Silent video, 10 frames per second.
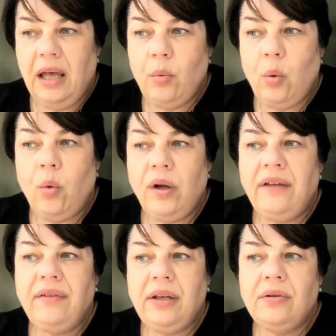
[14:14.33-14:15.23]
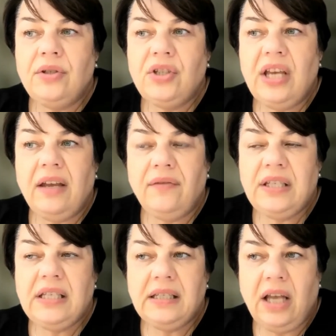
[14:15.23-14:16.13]
whatever those
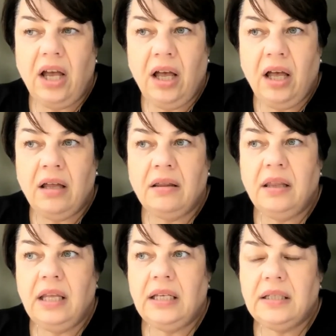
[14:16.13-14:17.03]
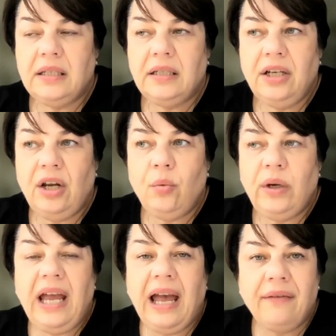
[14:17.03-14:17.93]
services are, that, you know,
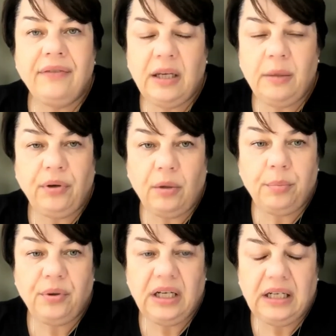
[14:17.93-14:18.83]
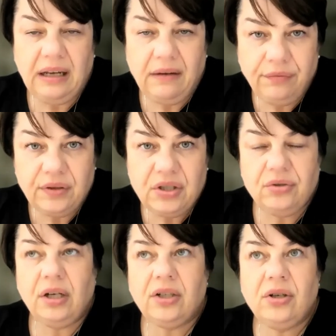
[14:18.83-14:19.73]
we have the appropriate
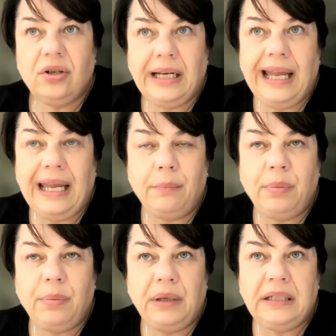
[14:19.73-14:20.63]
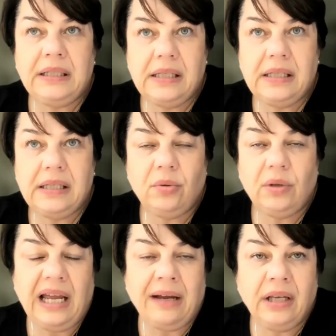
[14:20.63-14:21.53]
infrastructure and capabilities
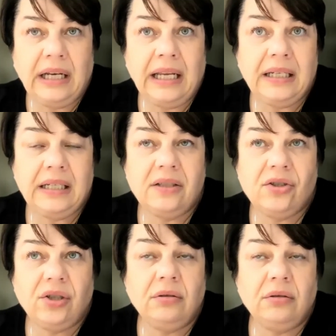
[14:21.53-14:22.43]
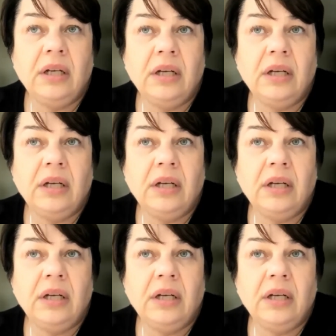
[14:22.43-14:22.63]
to allow Canadians to,